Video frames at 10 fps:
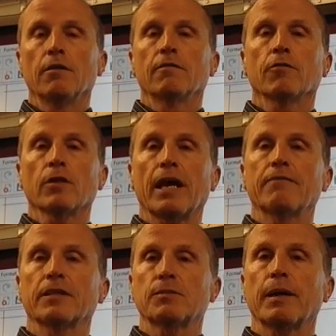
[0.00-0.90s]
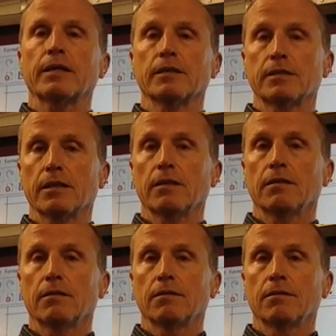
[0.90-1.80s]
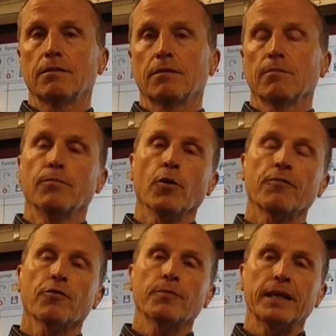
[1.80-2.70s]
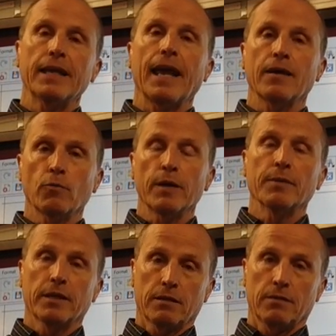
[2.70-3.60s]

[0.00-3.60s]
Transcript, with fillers: for life expectancy, both for men and women.